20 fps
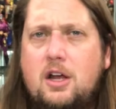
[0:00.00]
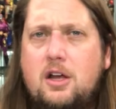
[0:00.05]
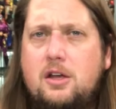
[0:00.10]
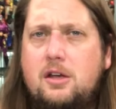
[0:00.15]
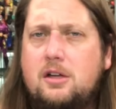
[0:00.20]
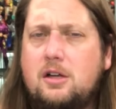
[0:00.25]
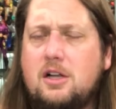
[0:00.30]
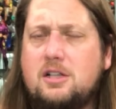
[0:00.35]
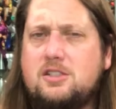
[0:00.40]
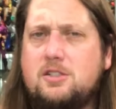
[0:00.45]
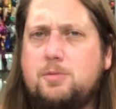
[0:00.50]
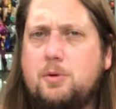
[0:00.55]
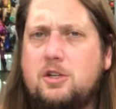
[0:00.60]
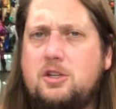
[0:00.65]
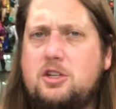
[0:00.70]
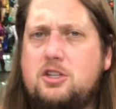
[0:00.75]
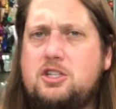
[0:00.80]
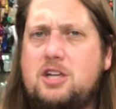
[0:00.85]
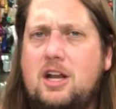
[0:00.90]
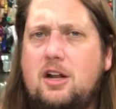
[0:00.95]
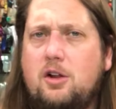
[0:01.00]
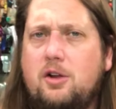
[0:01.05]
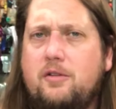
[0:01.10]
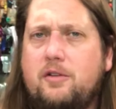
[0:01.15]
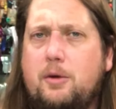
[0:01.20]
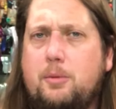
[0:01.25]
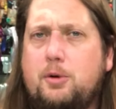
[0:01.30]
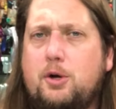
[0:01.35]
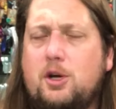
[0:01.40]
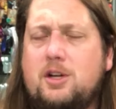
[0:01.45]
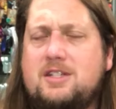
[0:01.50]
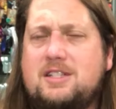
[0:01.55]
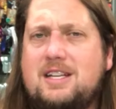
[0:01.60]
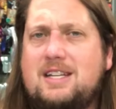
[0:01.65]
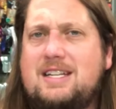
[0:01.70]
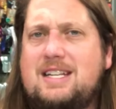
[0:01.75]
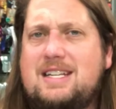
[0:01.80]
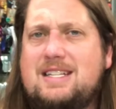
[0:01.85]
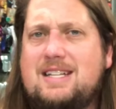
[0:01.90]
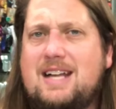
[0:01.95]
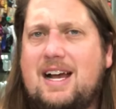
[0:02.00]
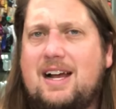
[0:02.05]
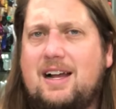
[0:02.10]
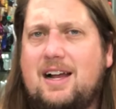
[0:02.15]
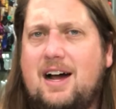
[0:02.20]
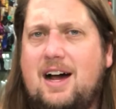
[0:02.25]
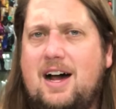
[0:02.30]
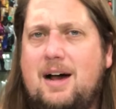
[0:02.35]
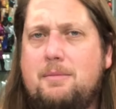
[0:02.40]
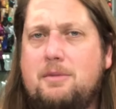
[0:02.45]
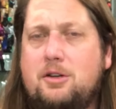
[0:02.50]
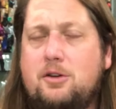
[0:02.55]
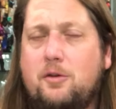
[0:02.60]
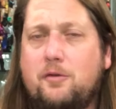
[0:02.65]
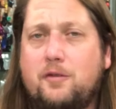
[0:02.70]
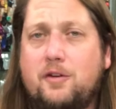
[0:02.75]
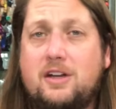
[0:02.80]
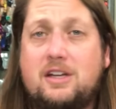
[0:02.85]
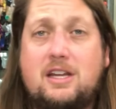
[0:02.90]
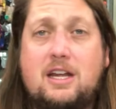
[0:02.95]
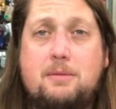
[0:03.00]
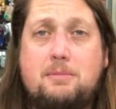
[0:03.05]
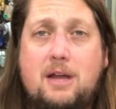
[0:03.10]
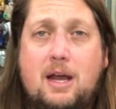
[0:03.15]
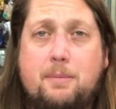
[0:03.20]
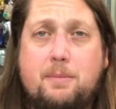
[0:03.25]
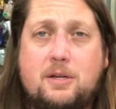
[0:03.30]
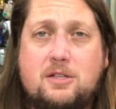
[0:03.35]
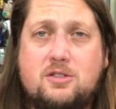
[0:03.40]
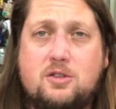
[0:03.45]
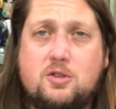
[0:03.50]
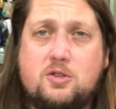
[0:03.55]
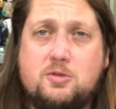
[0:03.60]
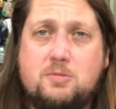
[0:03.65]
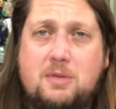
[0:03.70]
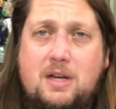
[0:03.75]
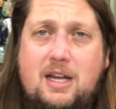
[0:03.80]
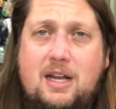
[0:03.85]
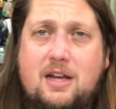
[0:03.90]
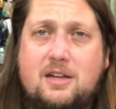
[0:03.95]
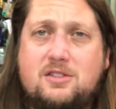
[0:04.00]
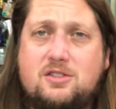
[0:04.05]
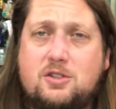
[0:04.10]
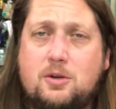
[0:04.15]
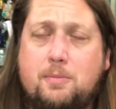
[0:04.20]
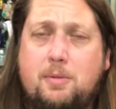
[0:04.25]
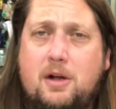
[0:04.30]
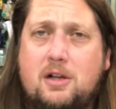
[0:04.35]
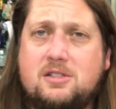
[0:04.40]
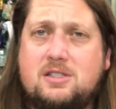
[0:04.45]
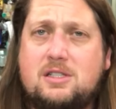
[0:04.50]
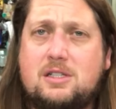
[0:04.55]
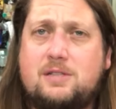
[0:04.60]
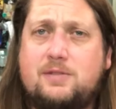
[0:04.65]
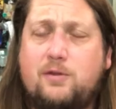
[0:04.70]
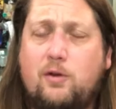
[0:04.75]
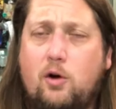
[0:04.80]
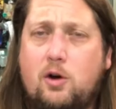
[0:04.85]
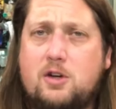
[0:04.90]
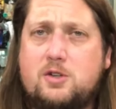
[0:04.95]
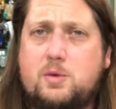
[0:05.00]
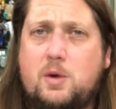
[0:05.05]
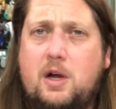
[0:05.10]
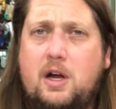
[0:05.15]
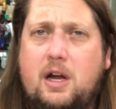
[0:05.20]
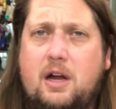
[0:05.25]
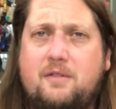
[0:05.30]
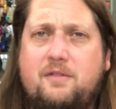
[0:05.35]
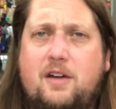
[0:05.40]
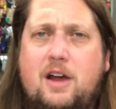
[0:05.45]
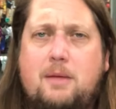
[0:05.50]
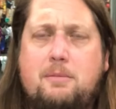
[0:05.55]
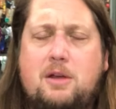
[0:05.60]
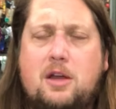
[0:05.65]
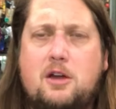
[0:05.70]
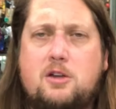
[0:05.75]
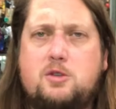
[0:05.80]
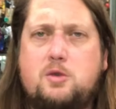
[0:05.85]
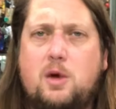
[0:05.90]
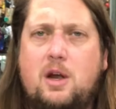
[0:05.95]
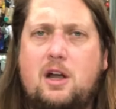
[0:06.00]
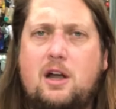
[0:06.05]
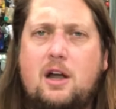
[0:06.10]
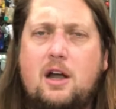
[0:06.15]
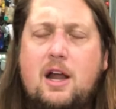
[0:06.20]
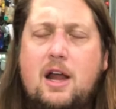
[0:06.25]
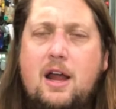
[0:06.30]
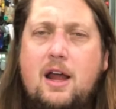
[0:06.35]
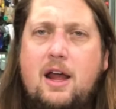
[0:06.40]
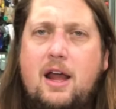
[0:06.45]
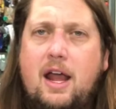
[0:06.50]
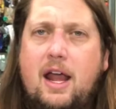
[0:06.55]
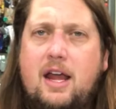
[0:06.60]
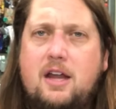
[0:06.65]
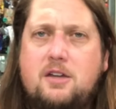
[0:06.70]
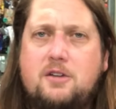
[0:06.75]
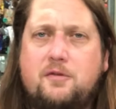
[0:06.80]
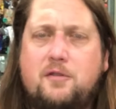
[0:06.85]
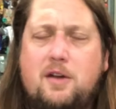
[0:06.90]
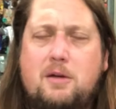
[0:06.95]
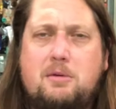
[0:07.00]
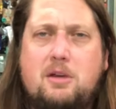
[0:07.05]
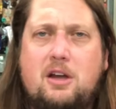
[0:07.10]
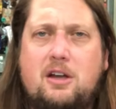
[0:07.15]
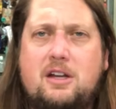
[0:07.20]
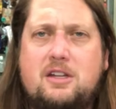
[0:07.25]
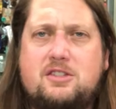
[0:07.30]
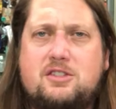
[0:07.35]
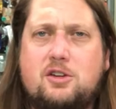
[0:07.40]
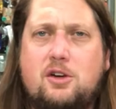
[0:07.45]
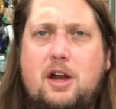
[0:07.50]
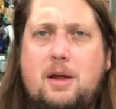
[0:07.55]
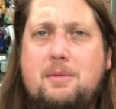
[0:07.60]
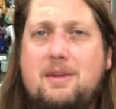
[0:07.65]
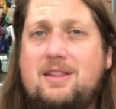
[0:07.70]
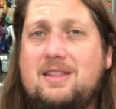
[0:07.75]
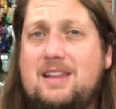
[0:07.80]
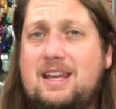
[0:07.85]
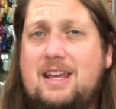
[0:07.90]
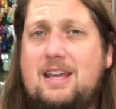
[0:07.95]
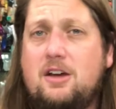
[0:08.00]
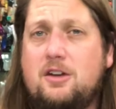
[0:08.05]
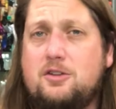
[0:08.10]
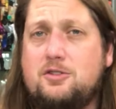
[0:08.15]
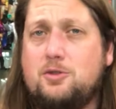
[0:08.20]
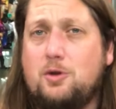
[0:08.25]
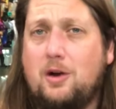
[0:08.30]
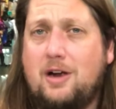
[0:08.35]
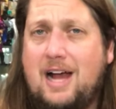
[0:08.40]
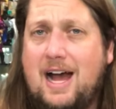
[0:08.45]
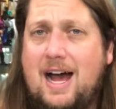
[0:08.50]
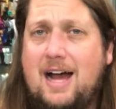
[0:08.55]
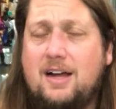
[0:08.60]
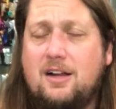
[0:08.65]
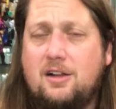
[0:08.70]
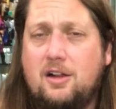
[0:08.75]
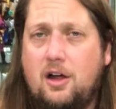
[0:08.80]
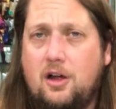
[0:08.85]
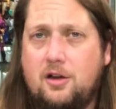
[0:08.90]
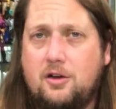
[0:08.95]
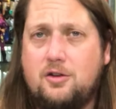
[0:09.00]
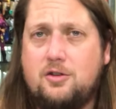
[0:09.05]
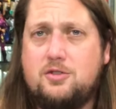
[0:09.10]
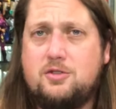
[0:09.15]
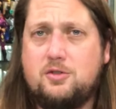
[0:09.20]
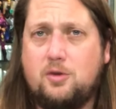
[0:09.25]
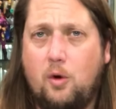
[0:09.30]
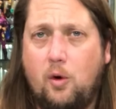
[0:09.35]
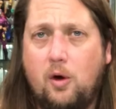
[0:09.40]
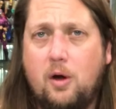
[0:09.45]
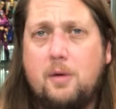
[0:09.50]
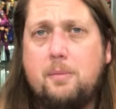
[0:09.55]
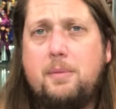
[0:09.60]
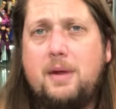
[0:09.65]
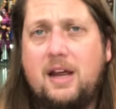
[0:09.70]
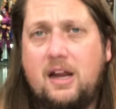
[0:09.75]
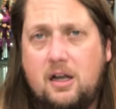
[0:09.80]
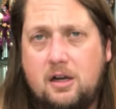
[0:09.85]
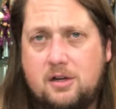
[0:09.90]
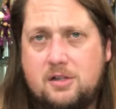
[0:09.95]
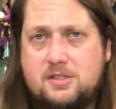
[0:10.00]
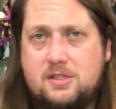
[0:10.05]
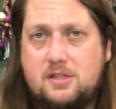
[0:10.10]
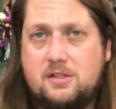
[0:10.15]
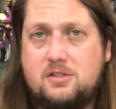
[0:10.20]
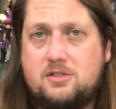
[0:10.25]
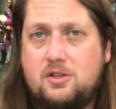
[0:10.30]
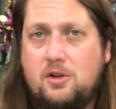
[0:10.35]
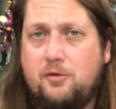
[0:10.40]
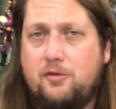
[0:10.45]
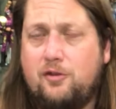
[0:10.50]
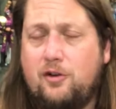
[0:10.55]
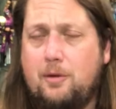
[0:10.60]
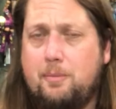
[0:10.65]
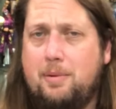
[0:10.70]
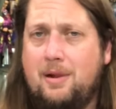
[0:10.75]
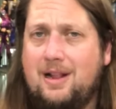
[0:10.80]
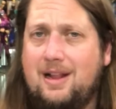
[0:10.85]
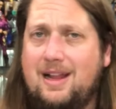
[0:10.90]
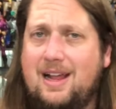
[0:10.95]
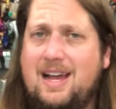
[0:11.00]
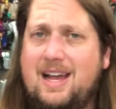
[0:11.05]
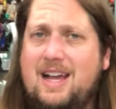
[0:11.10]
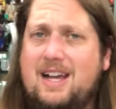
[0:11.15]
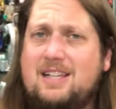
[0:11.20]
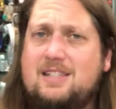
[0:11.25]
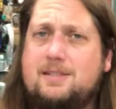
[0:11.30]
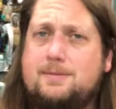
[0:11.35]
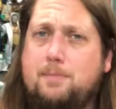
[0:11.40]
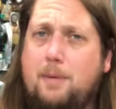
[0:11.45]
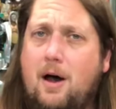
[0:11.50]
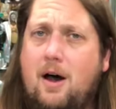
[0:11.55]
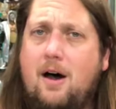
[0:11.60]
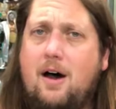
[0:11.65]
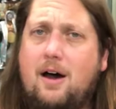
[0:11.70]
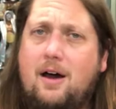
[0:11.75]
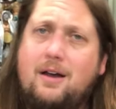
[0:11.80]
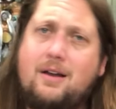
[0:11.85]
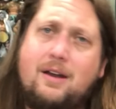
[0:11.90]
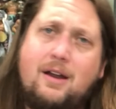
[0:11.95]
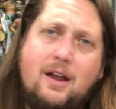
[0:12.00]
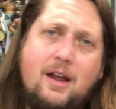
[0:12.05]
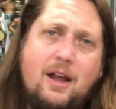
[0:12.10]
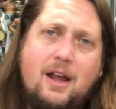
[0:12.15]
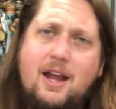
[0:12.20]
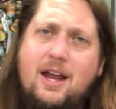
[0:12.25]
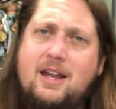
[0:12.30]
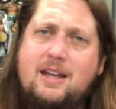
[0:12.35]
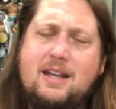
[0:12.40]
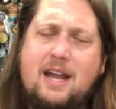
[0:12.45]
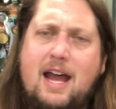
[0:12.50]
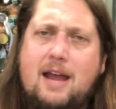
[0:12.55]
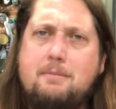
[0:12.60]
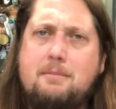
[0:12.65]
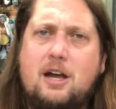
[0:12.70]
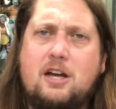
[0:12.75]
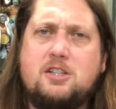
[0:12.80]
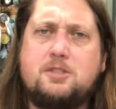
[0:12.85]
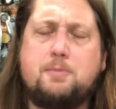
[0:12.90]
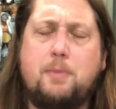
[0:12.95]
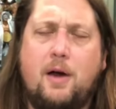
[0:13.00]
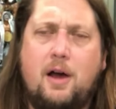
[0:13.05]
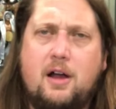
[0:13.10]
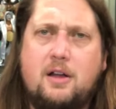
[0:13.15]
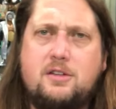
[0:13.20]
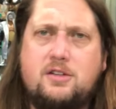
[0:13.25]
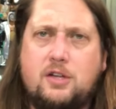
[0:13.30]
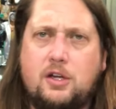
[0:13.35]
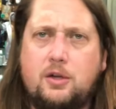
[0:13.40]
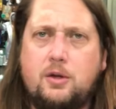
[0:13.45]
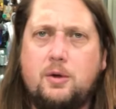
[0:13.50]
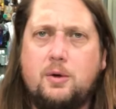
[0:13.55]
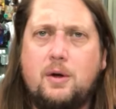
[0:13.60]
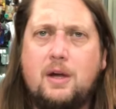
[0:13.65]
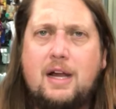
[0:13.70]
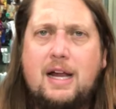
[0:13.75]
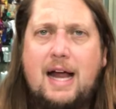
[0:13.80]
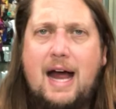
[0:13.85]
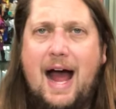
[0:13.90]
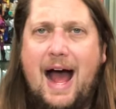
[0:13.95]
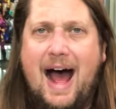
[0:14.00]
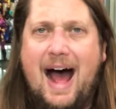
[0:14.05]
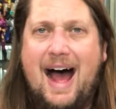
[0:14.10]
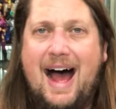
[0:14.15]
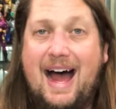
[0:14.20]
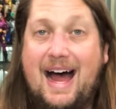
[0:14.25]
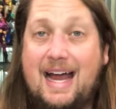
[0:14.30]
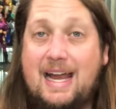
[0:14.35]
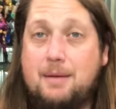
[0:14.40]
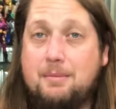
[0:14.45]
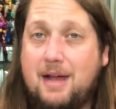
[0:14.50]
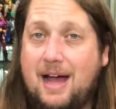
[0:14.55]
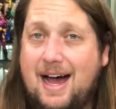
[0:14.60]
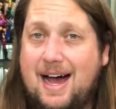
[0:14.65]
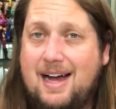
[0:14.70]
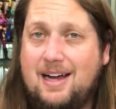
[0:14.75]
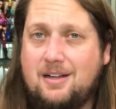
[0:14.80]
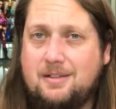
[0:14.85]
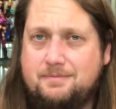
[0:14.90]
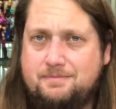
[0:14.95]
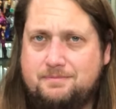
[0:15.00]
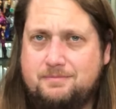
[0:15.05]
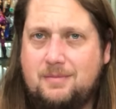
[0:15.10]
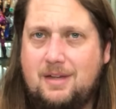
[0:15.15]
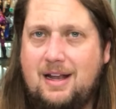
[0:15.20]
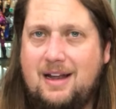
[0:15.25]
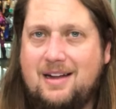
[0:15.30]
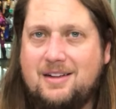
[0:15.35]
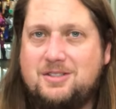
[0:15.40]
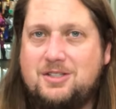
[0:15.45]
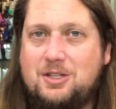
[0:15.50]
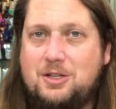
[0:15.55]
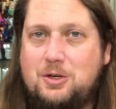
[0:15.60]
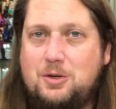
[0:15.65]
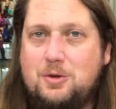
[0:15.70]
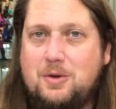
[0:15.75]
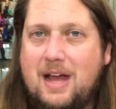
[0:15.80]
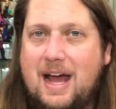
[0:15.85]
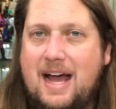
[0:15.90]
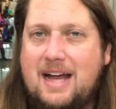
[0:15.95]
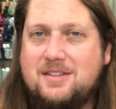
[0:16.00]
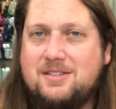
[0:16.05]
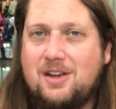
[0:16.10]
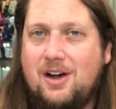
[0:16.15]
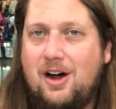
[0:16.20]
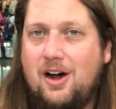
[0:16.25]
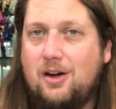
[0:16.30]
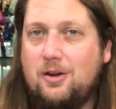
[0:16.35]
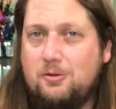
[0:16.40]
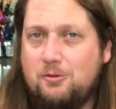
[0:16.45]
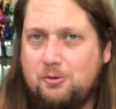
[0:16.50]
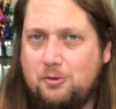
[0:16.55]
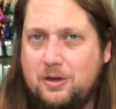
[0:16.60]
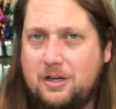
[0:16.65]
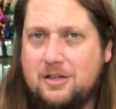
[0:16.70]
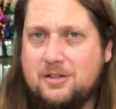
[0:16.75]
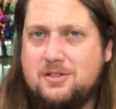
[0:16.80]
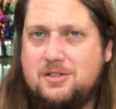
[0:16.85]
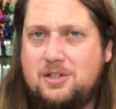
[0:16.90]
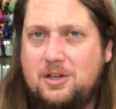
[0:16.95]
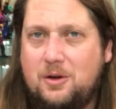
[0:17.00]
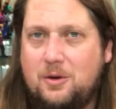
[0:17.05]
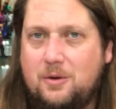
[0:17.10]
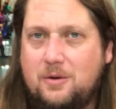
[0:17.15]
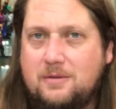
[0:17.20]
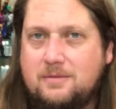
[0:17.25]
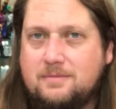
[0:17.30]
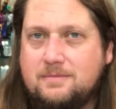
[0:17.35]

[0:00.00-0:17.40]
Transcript: You can also support the channel over at ProWrestlingTees.com. And don't forget to hit me up on social media. Sir Paul64 is where you're going to find me on Twitter. And you'll find me on Instagram at the underscore Kyle underscore Peterson. So for Plague Spawn and Nightmare Spawn 2, I am Kyle, and I'll see you guys all real soon.